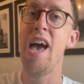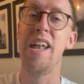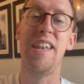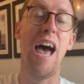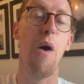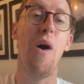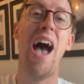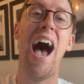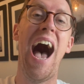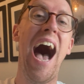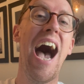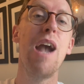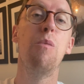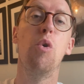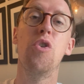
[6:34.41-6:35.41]
Now,
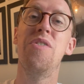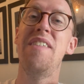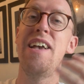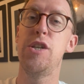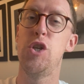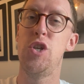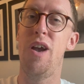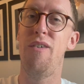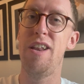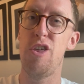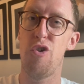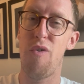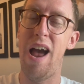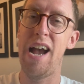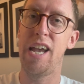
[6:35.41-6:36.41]
I wouldn't necessarily
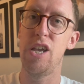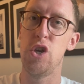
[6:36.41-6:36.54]
track